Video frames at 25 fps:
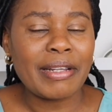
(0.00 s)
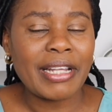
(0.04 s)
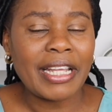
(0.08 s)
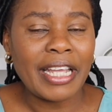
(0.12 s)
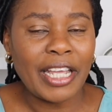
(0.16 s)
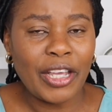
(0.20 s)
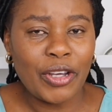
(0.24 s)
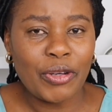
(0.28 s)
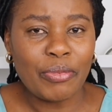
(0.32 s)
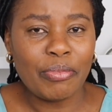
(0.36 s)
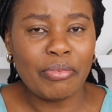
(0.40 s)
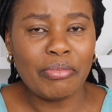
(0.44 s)

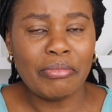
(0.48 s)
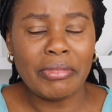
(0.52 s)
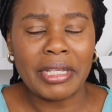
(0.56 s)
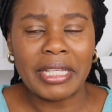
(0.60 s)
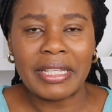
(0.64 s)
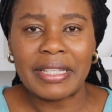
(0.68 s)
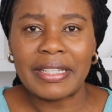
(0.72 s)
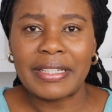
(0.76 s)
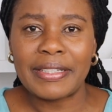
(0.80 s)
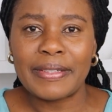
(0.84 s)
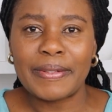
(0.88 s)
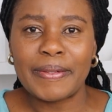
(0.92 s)
help
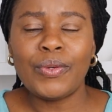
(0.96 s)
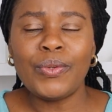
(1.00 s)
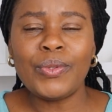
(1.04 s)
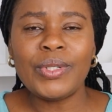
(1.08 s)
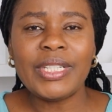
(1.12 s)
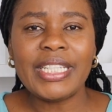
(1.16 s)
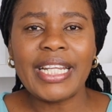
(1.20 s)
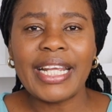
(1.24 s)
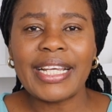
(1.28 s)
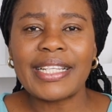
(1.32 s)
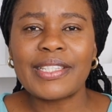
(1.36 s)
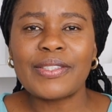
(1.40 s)
me.
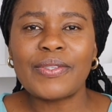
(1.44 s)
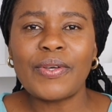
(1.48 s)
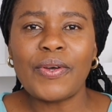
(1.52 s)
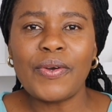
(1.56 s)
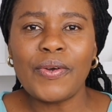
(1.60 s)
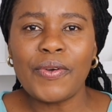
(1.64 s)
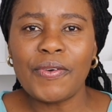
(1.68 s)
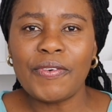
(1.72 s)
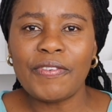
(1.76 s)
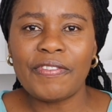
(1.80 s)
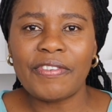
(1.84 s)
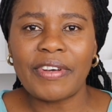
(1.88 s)
Who takes
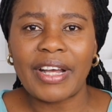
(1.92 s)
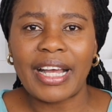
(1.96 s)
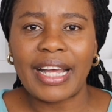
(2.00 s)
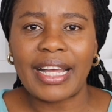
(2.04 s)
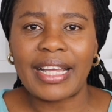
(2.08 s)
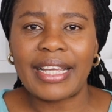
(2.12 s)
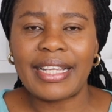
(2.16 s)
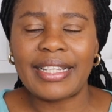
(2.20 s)
over